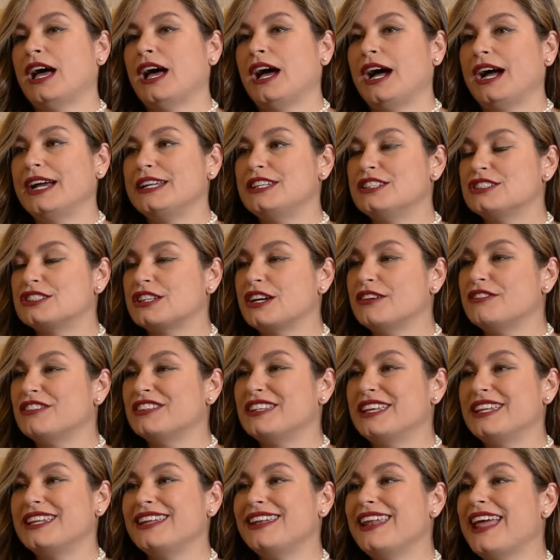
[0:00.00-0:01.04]
I discovered
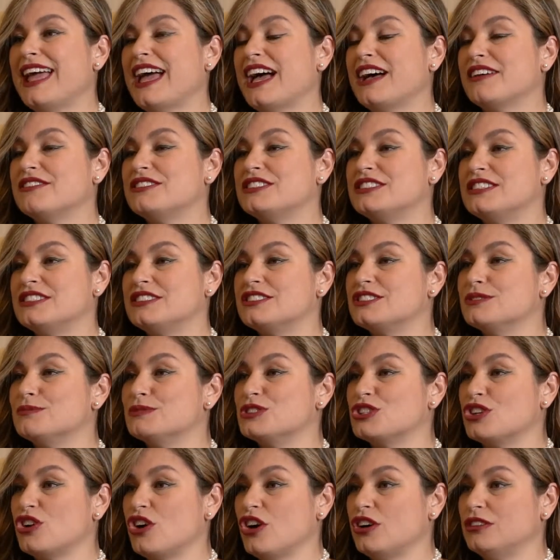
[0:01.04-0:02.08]
they didn't have systems
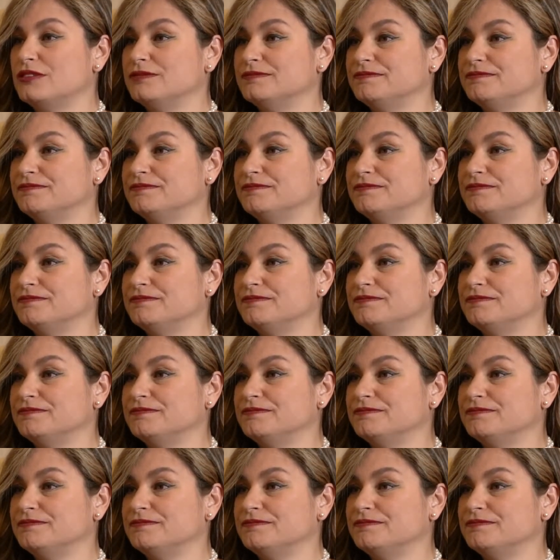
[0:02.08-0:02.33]
at all.